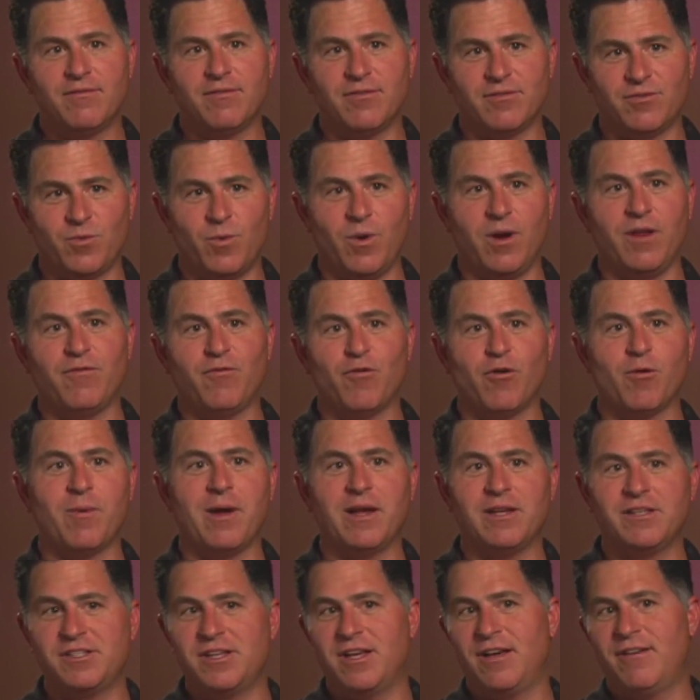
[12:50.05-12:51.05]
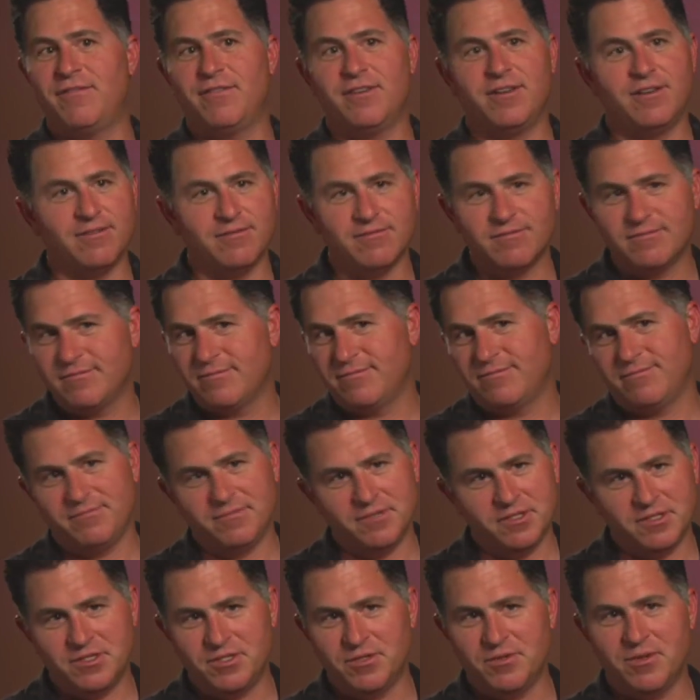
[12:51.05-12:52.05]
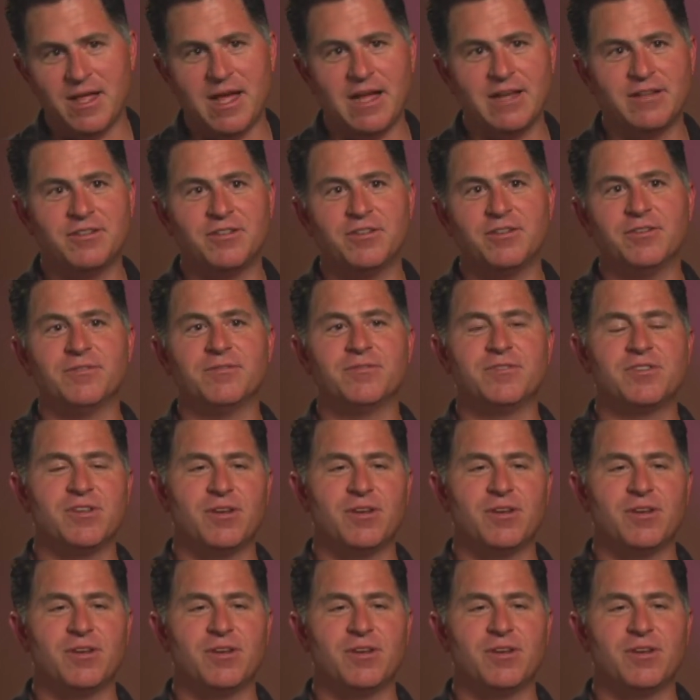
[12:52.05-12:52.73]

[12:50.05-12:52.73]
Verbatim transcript: for 24 by 7." Do that too.